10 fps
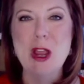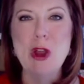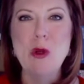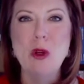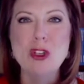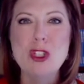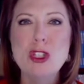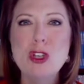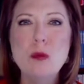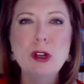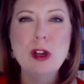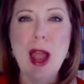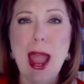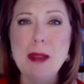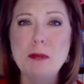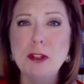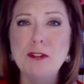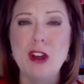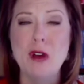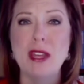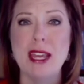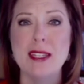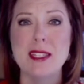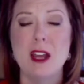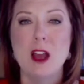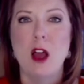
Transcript: who are super hyper focused